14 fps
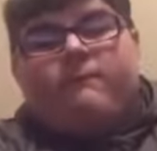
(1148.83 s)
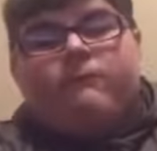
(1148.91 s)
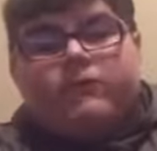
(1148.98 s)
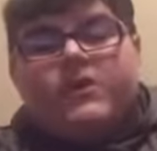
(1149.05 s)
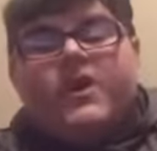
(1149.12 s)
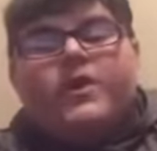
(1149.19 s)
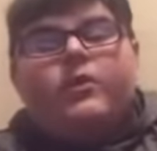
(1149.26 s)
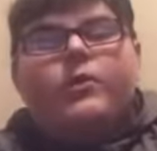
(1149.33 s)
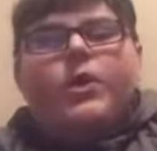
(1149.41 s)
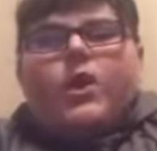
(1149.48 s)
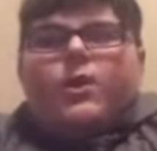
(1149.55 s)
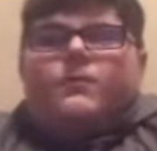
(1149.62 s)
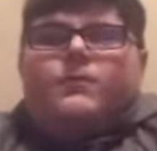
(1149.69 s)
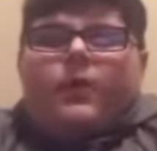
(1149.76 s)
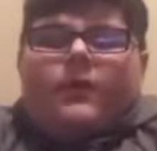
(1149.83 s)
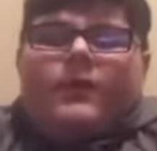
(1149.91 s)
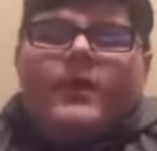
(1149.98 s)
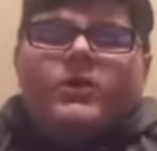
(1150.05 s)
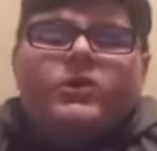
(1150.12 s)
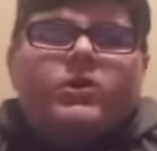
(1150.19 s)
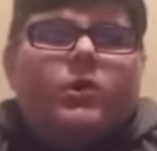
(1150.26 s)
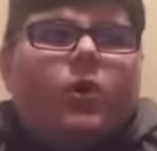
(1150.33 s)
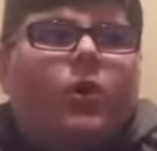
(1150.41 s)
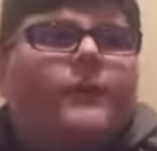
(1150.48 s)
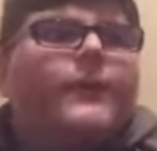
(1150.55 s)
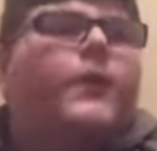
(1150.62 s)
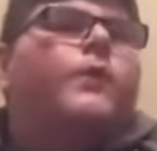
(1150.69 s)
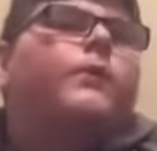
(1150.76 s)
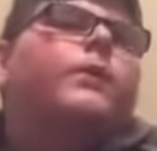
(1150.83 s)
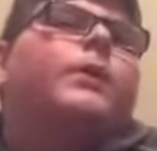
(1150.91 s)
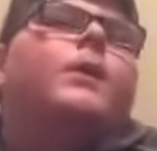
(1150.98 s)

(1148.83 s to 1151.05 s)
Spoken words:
pretty good at home, Norwich, although